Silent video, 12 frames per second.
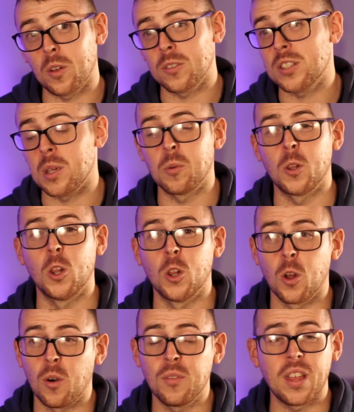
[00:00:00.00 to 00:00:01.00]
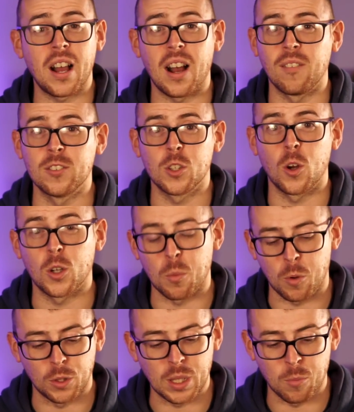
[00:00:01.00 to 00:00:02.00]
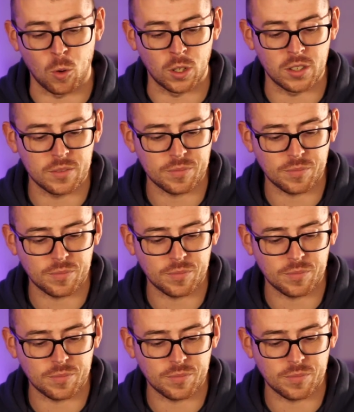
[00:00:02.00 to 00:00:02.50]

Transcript: She would love to have you there on a Monday morning.